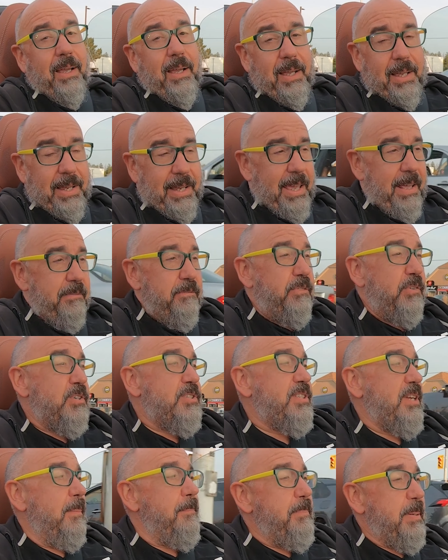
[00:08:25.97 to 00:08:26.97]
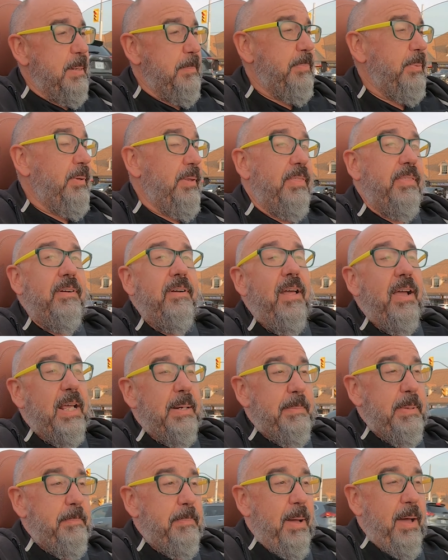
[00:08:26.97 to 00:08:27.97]
Again, for some people, they're not
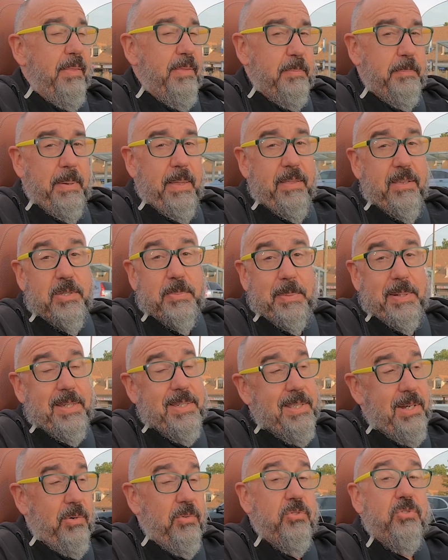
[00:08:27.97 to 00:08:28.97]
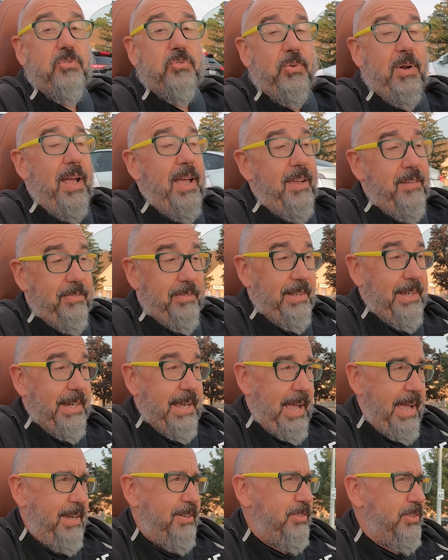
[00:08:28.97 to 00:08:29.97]
going to be bothered by this because they don't drive like
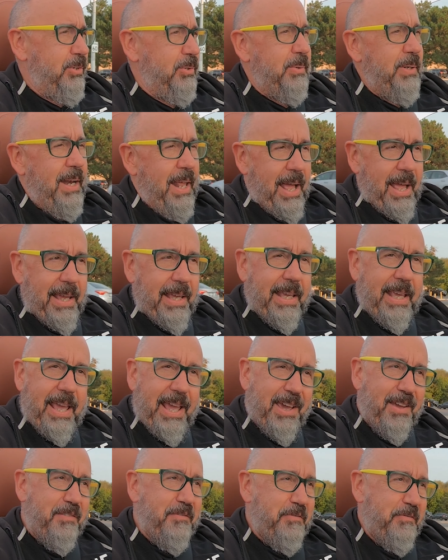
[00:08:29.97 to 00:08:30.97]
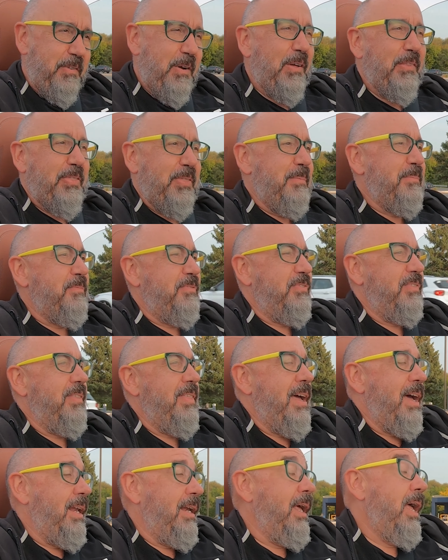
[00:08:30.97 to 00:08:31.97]
I do, and I can't fault them for
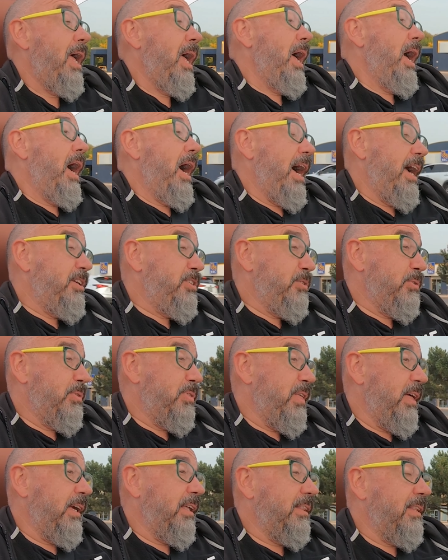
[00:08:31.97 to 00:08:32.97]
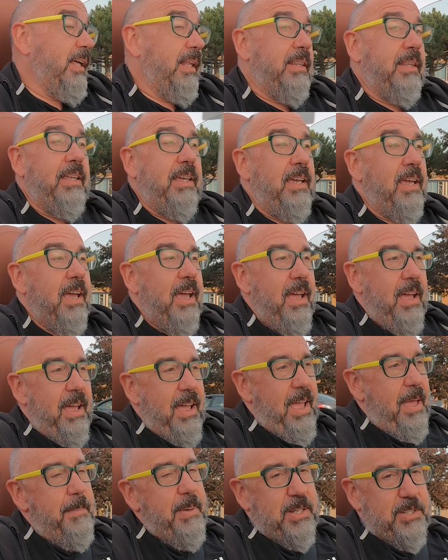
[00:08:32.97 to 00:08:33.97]
that. I do think that the
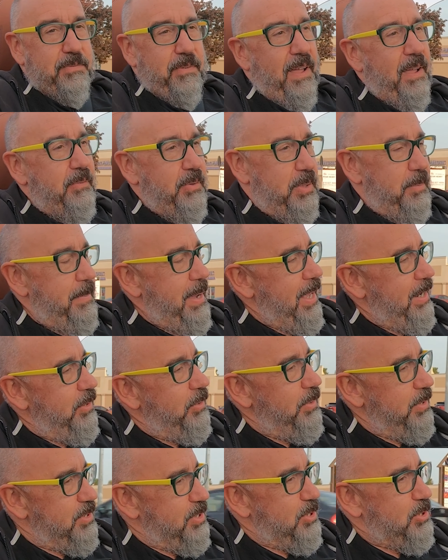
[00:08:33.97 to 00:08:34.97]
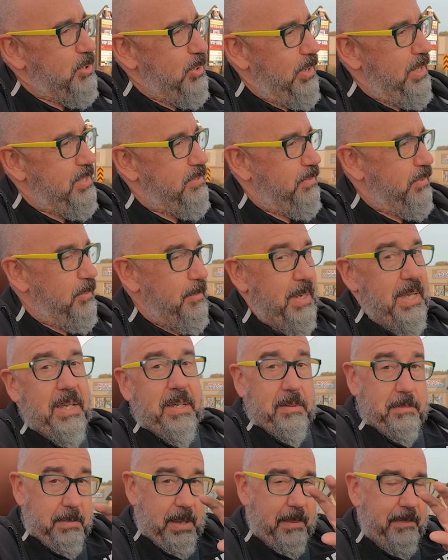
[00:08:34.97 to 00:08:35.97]
MX-5 with a manual is the choice for me
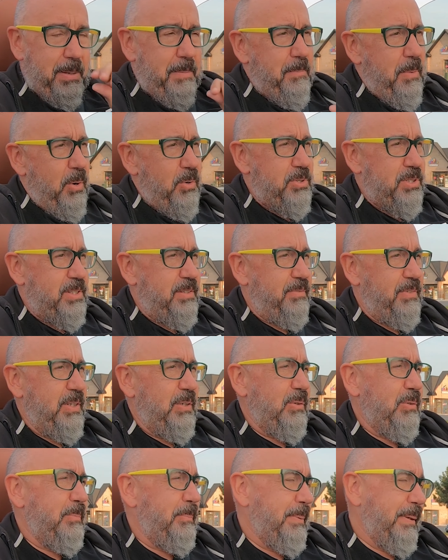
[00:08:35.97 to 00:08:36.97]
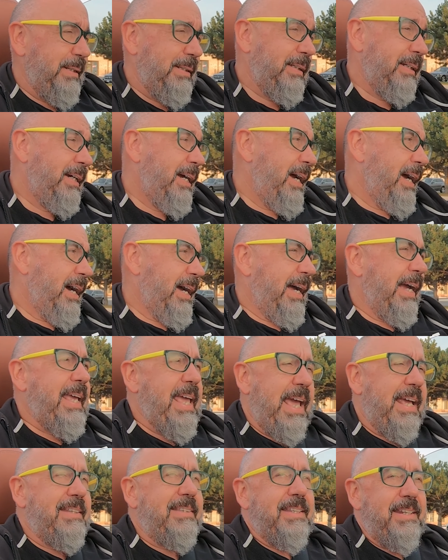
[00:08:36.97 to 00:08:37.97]
and maybe most of you, but I
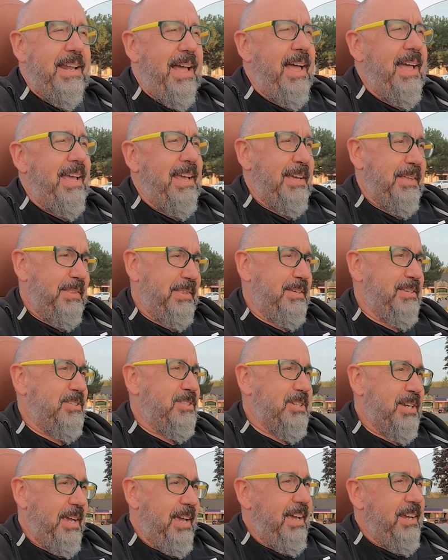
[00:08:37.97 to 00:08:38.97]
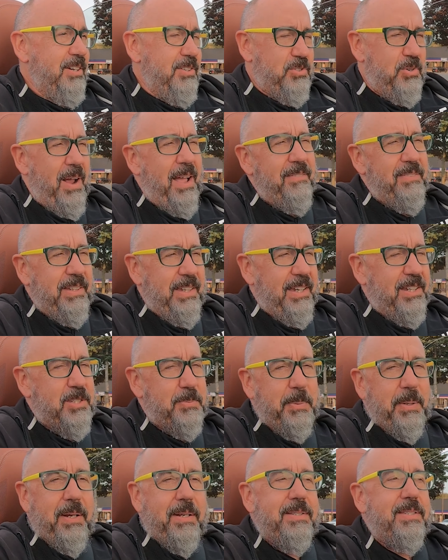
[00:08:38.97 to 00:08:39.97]
can't deny this driving
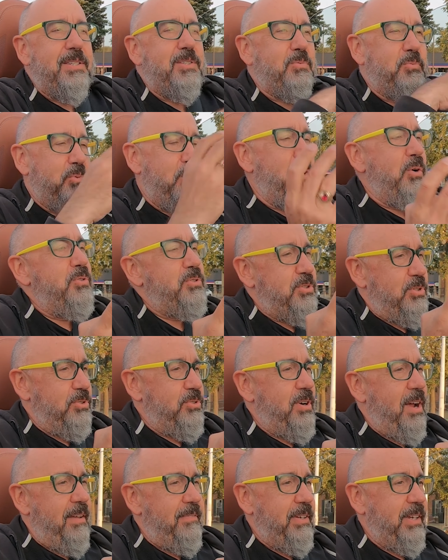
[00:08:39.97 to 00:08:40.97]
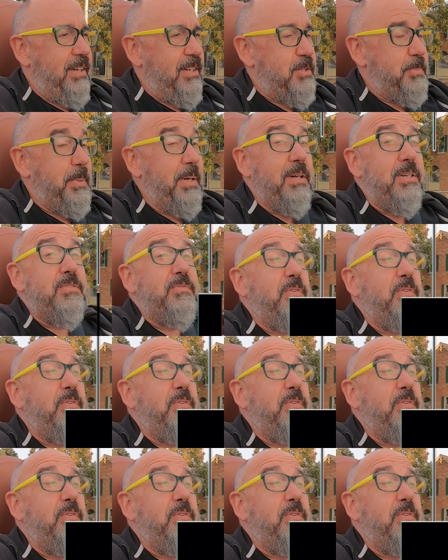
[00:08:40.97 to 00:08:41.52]
experience, this Roadster driving experience